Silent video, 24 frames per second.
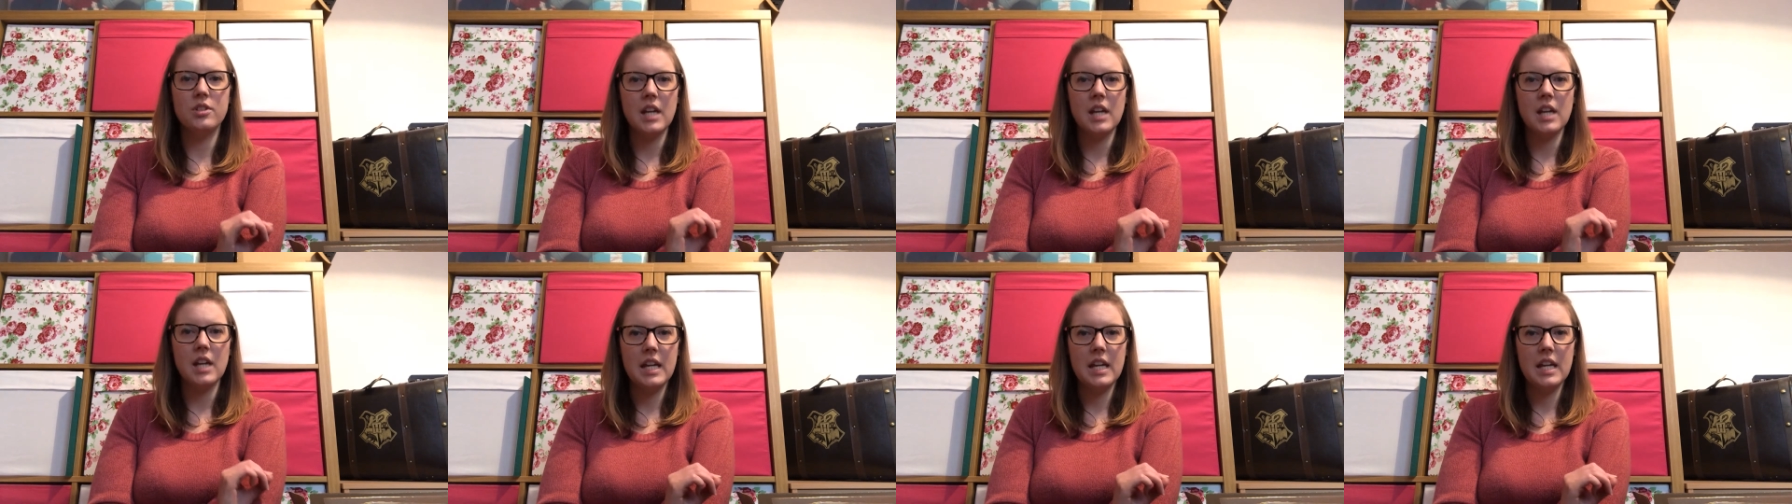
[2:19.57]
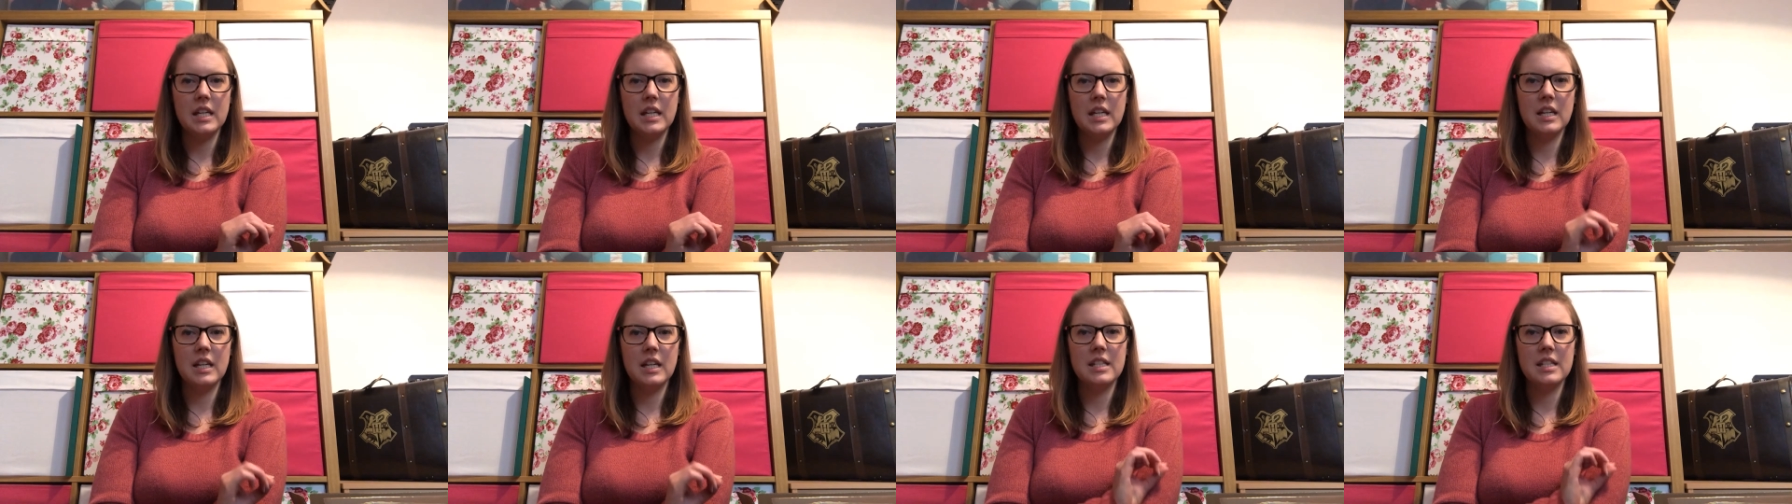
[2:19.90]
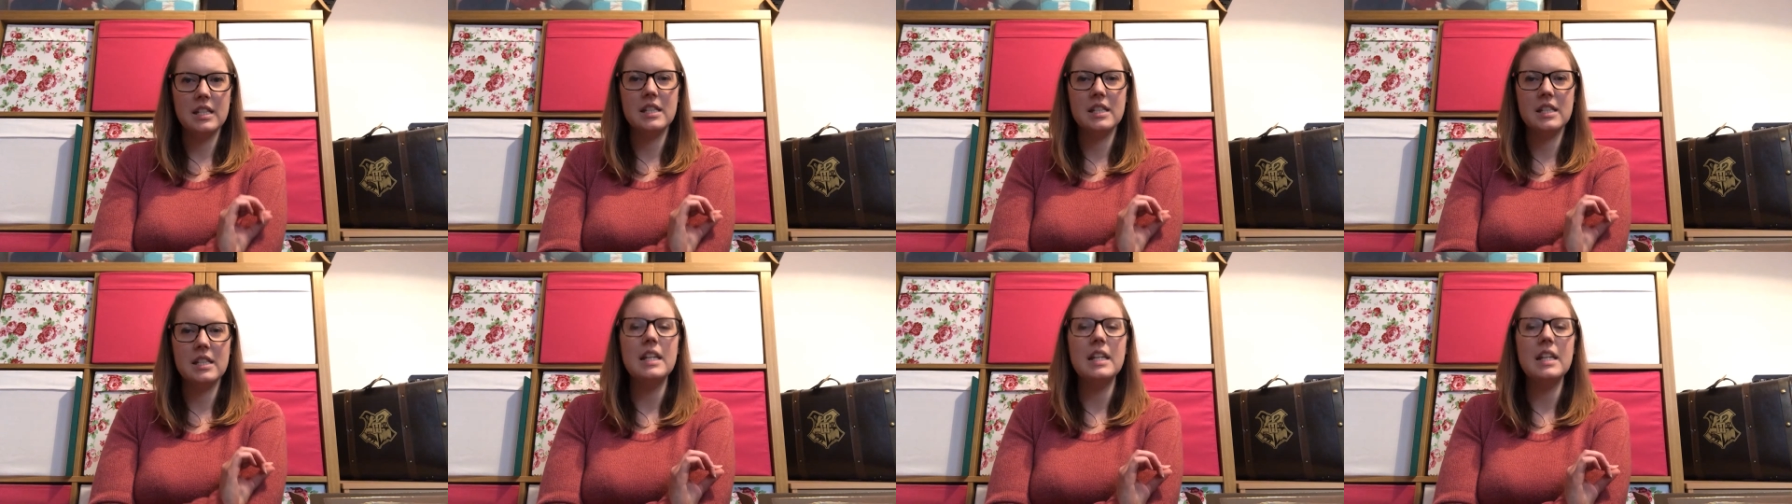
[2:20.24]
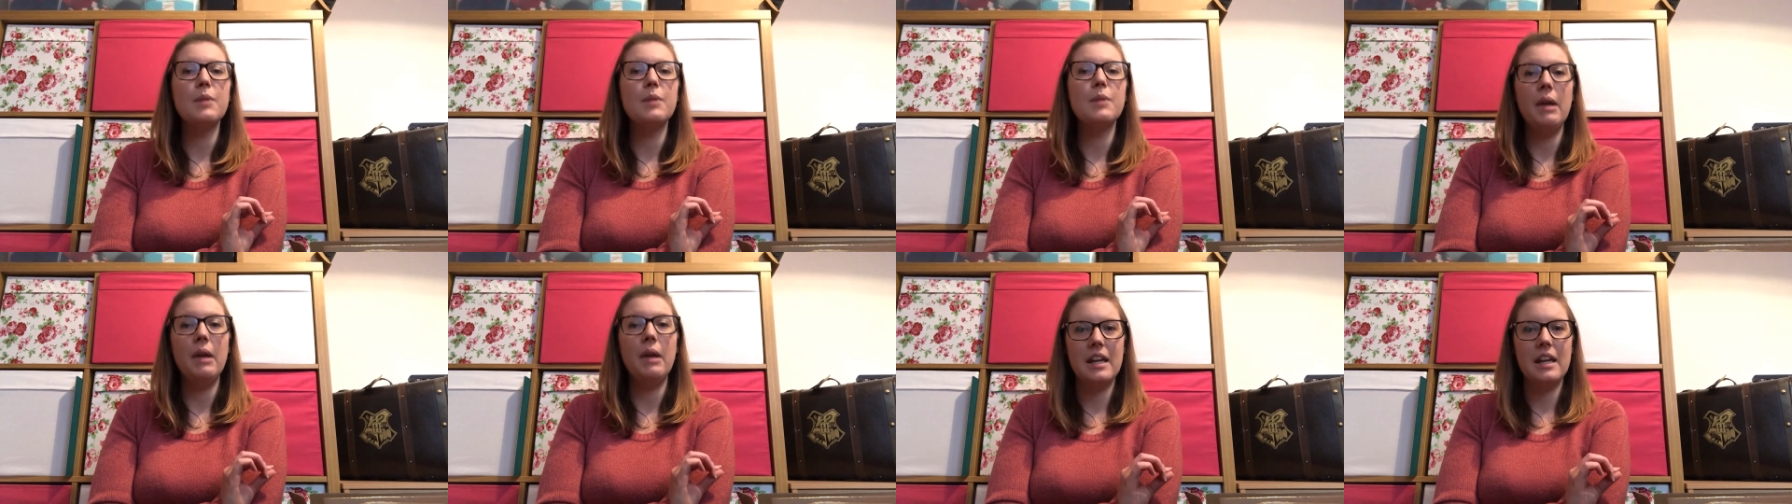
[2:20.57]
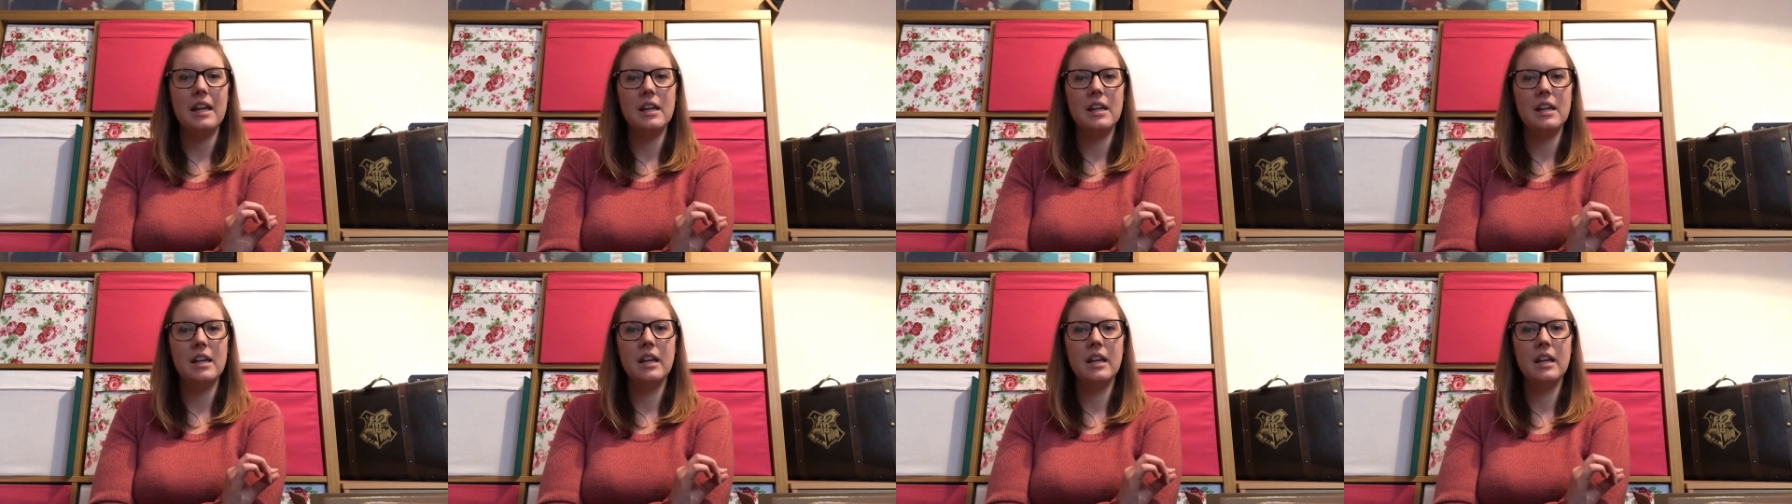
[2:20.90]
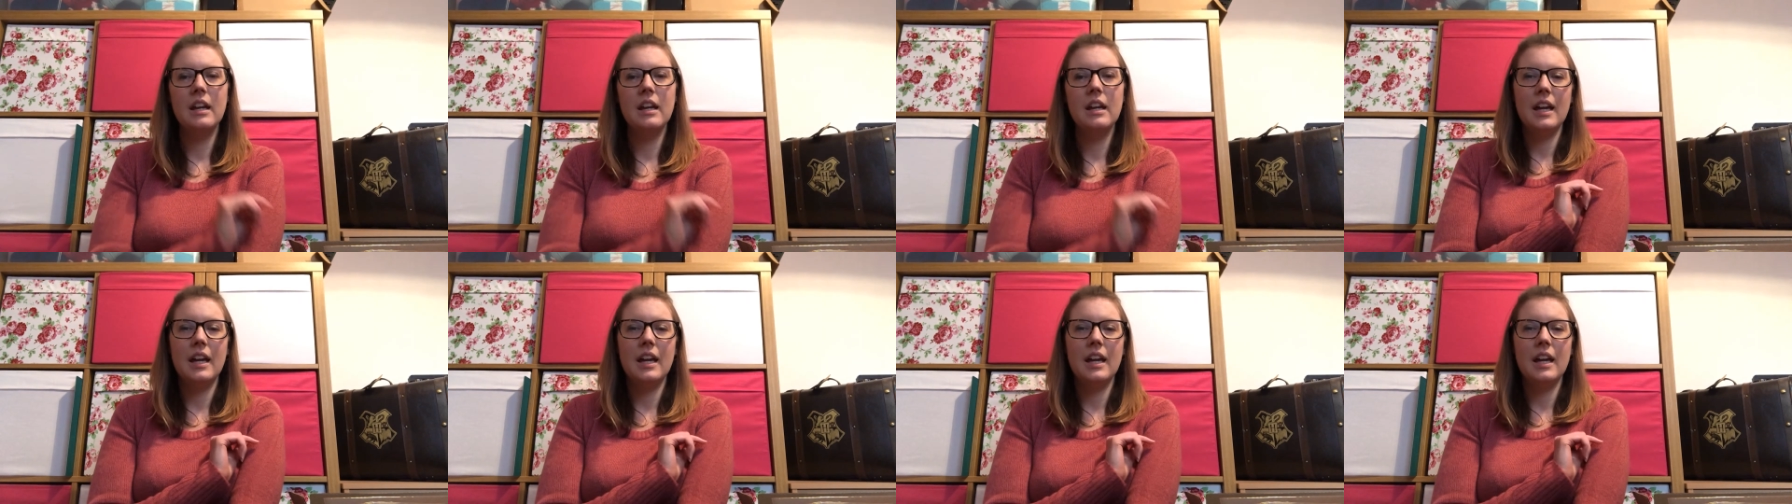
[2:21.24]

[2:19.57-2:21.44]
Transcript: taken a sneak peek